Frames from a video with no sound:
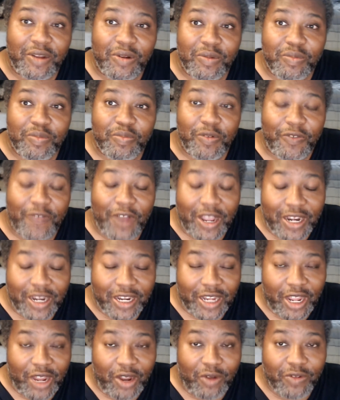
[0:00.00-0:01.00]

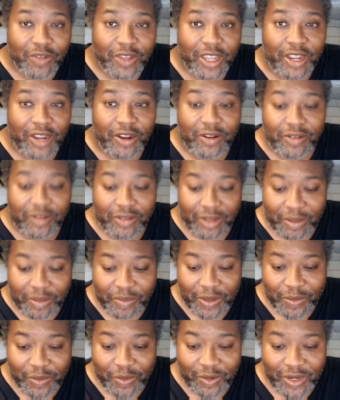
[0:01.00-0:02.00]
providing the health care that
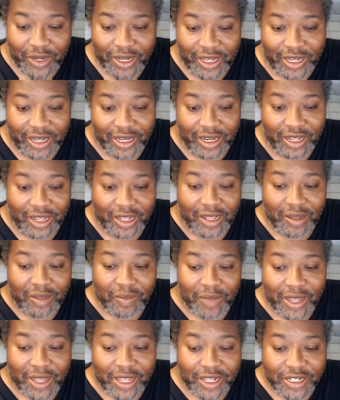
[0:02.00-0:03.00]
people need,
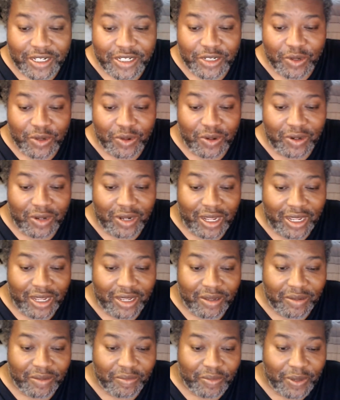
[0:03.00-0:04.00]
making sure
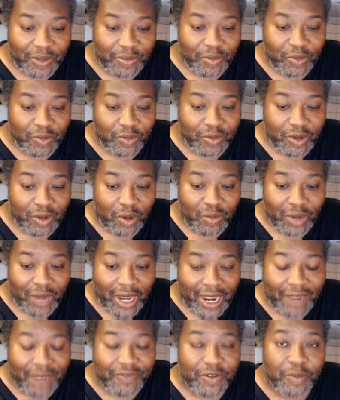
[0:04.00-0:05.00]
people don't
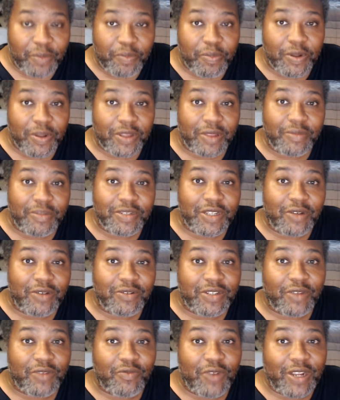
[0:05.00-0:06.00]
have to put
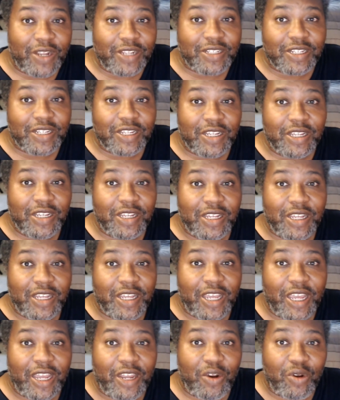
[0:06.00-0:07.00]
themselves at risk
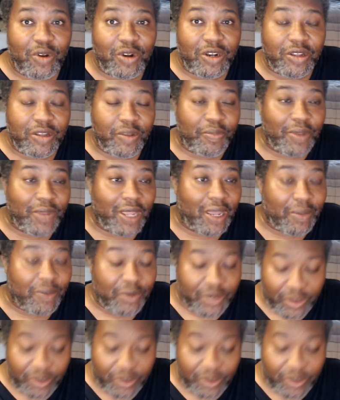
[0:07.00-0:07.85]
in order to be able to